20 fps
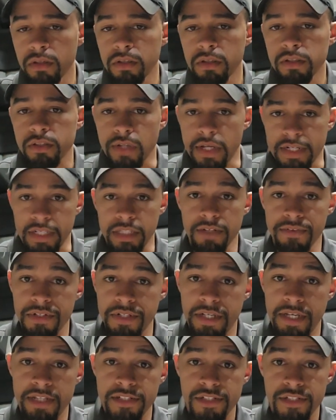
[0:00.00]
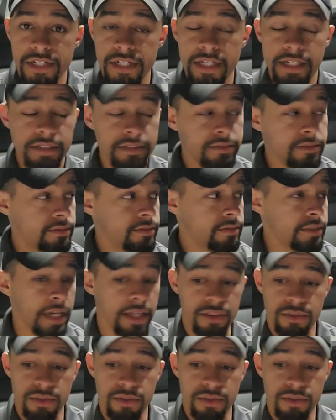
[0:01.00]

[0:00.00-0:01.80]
So I delivered it yesterday at